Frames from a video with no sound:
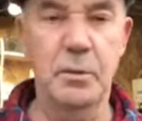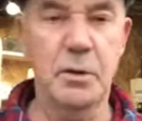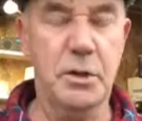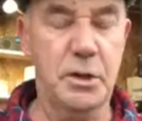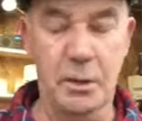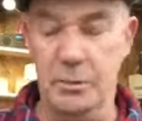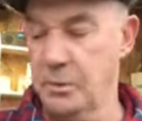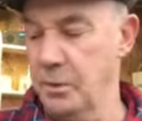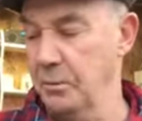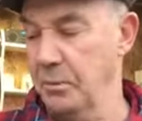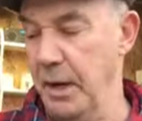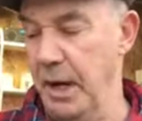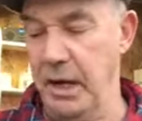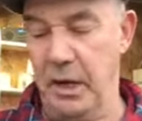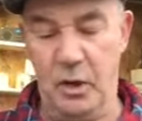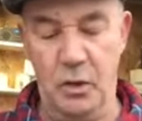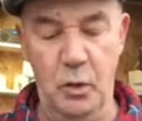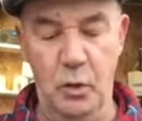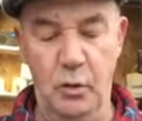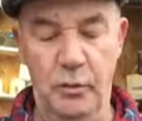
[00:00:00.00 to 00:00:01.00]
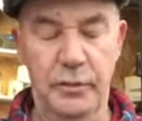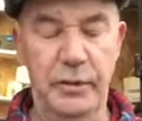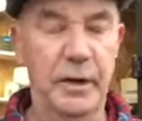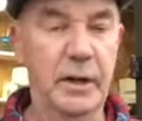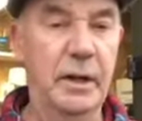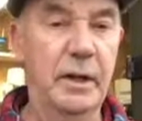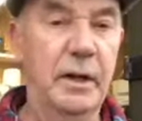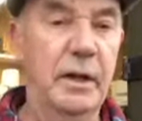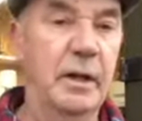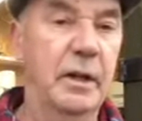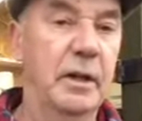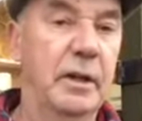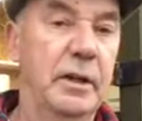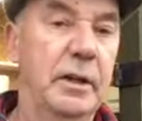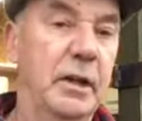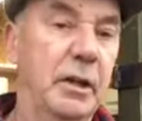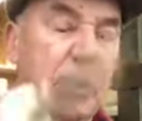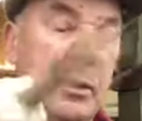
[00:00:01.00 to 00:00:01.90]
chips to buy a clove. You'll